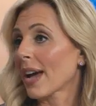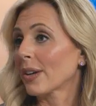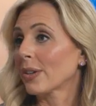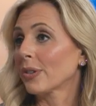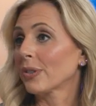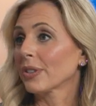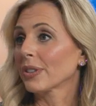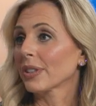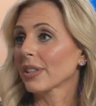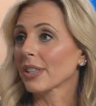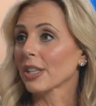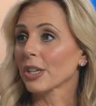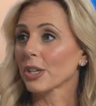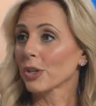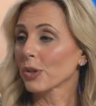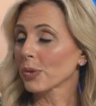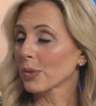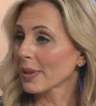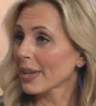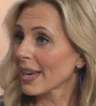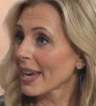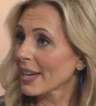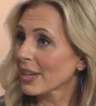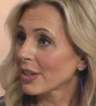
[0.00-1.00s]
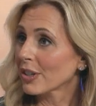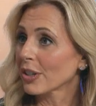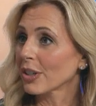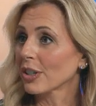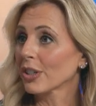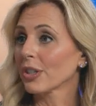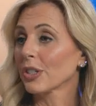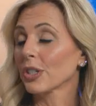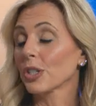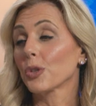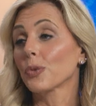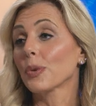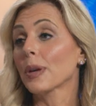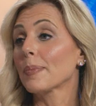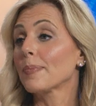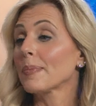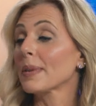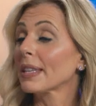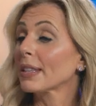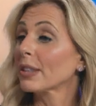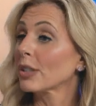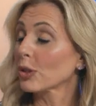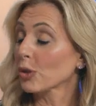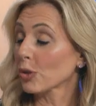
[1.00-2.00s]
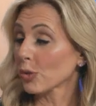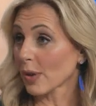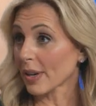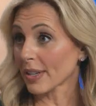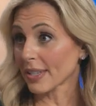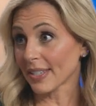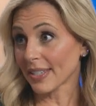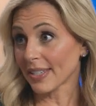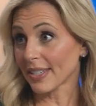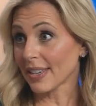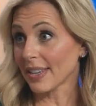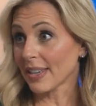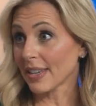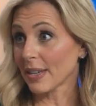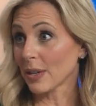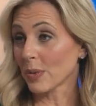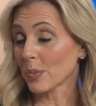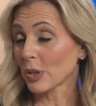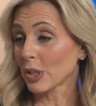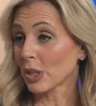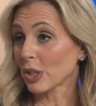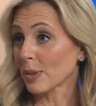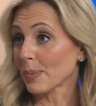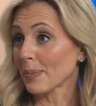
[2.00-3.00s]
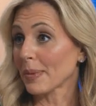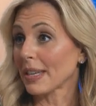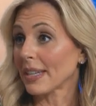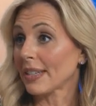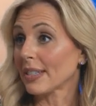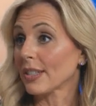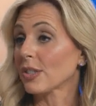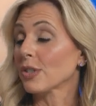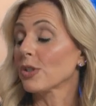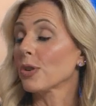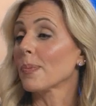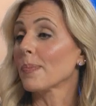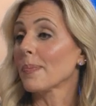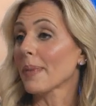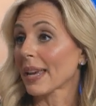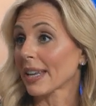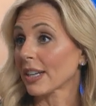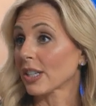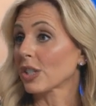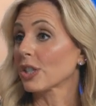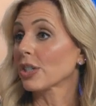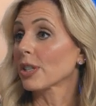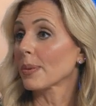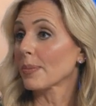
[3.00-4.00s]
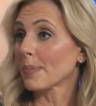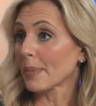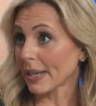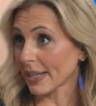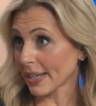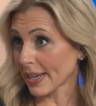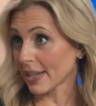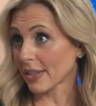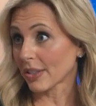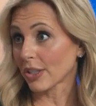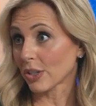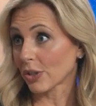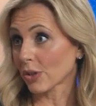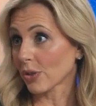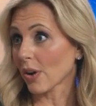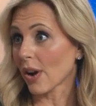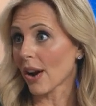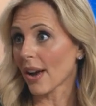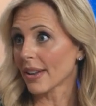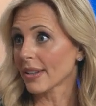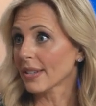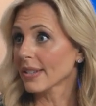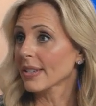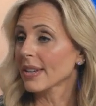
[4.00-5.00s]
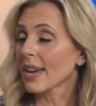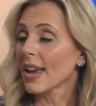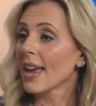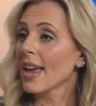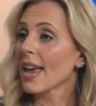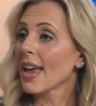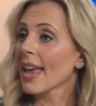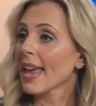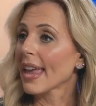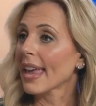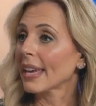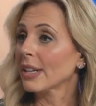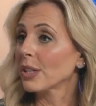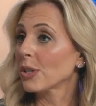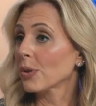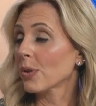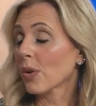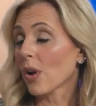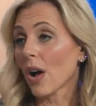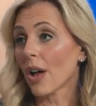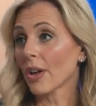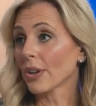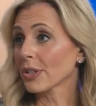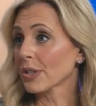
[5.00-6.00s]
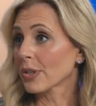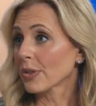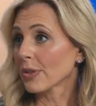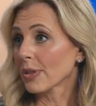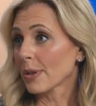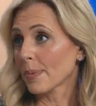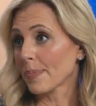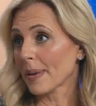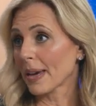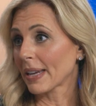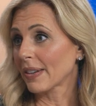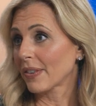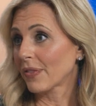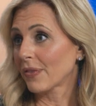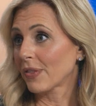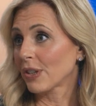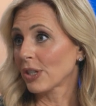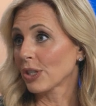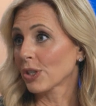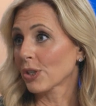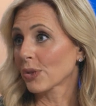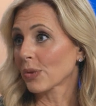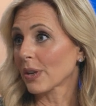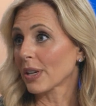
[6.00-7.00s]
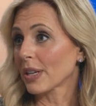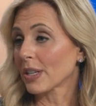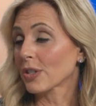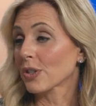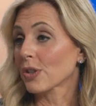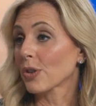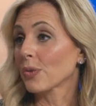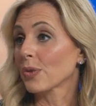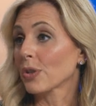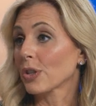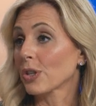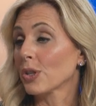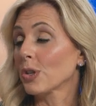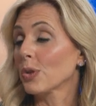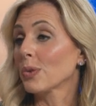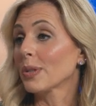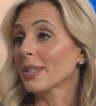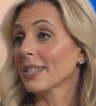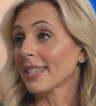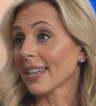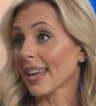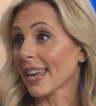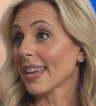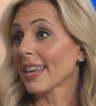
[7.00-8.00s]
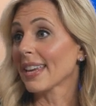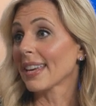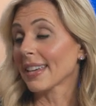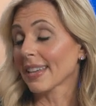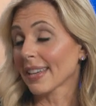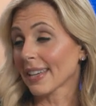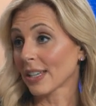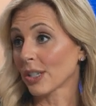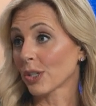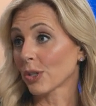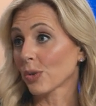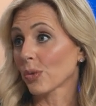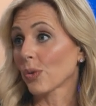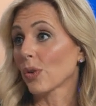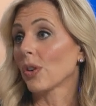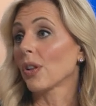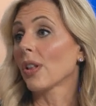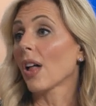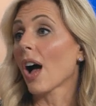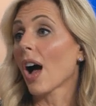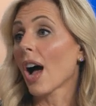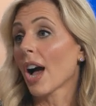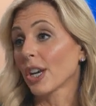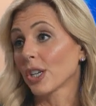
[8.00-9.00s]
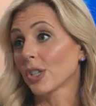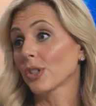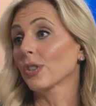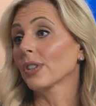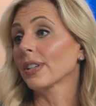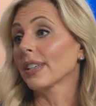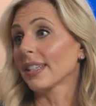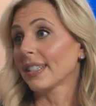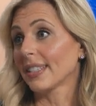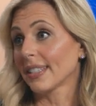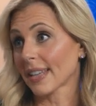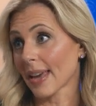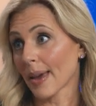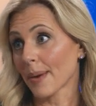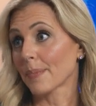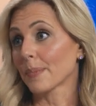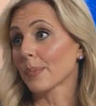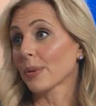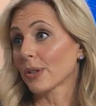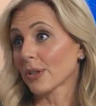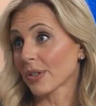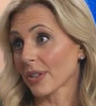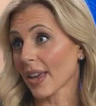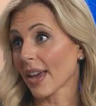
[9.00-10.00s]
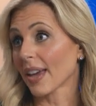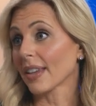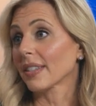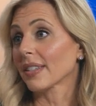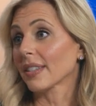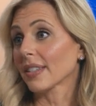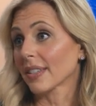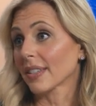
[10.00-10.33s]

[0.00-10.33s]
not only the creator, you can be the trustee, which means you manage the money in the trust, and you're also the beneficiary. So you stay in control 110%.